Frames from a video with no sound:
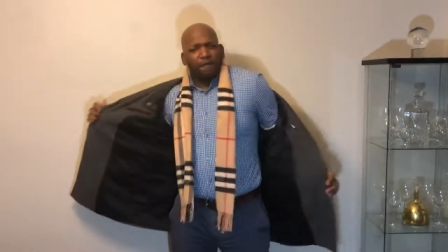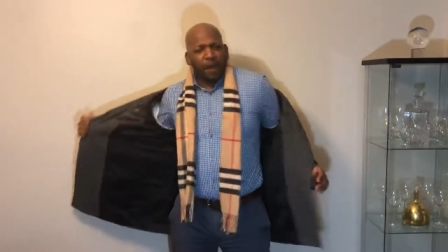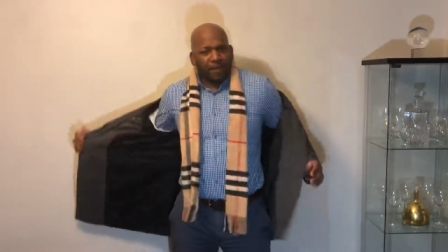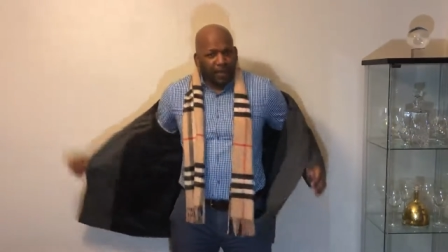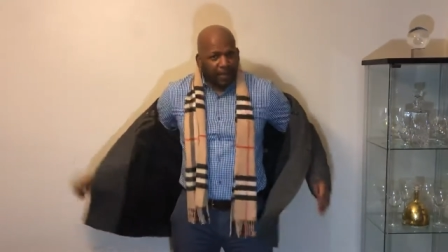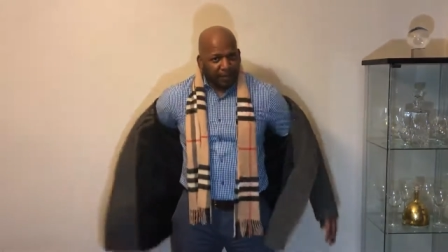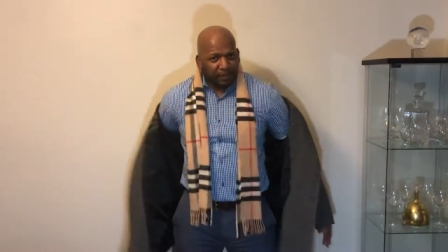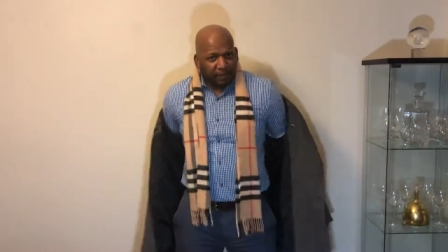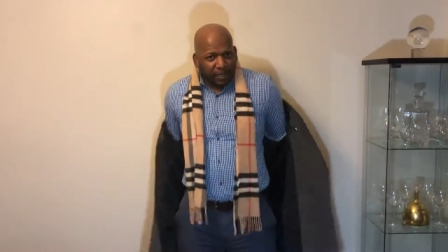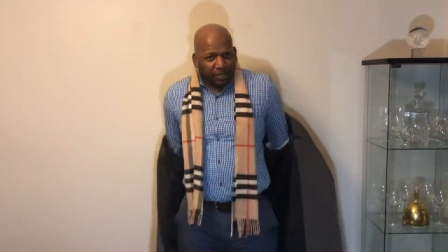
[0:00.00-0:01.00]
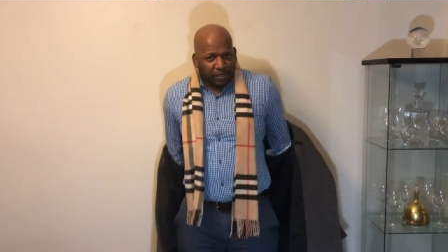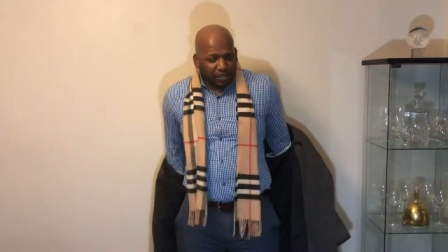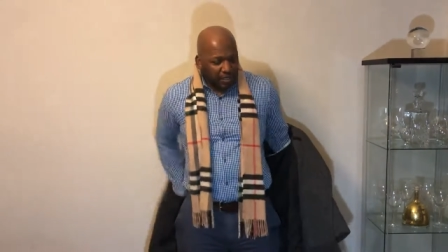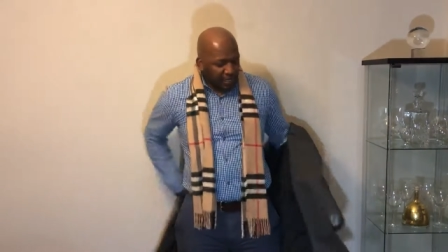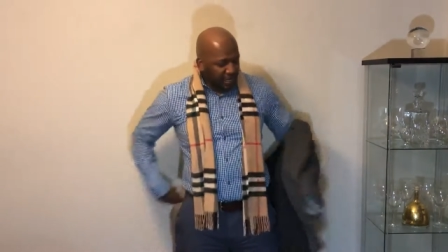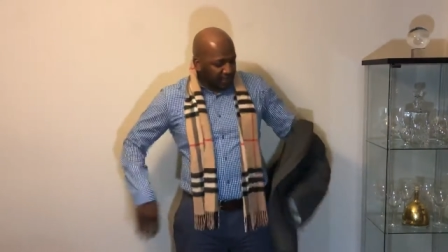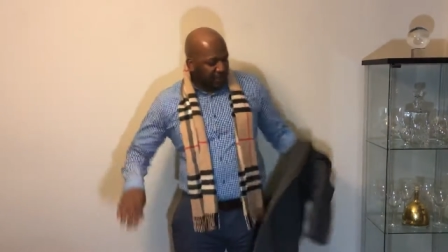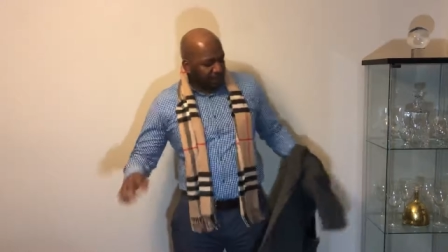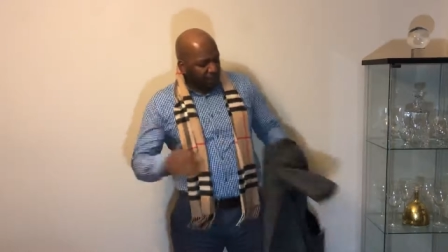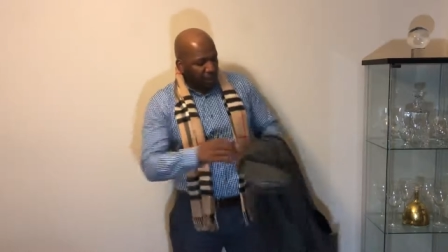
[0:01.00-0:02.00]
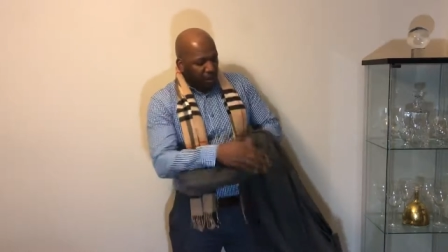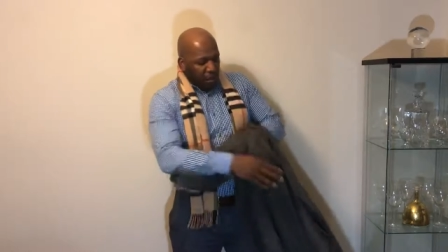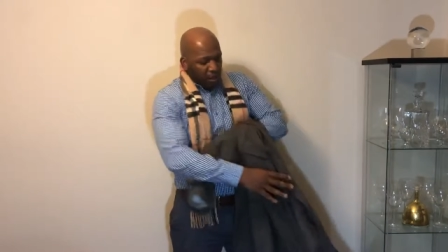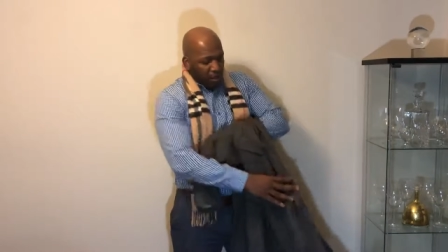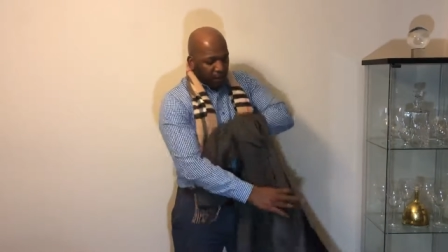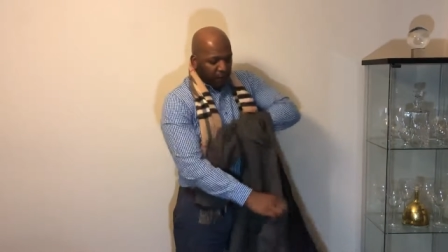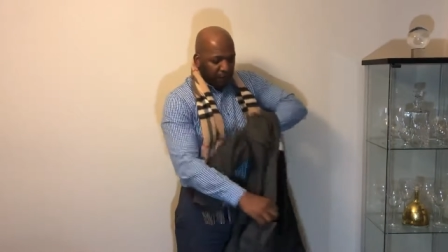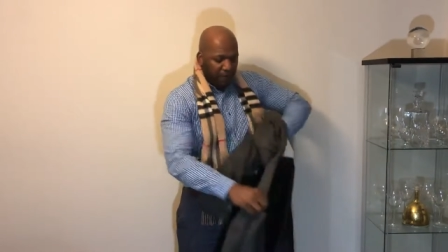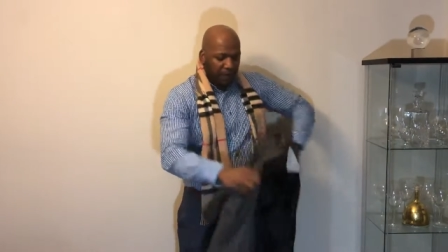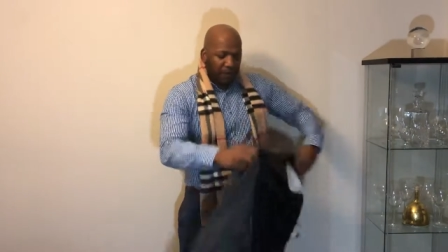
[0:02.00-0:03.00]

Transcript: Very light, as you can see, easy to put on and off.